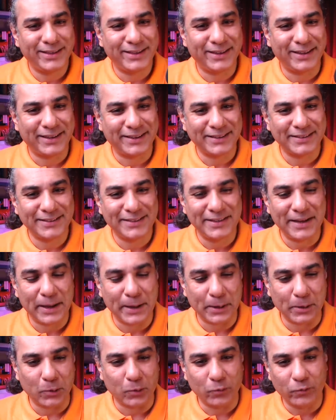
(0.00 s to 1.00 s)
uh,
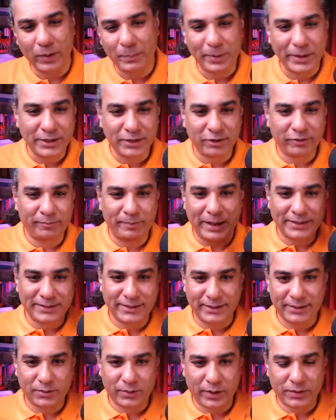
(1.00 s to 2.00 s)
scenario weapons of mass
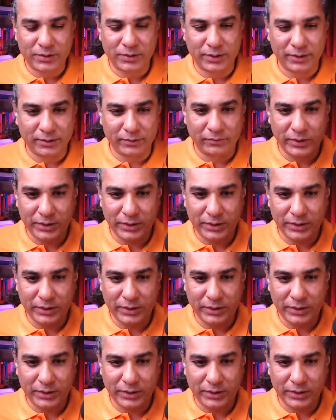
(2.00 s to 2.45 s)
destruction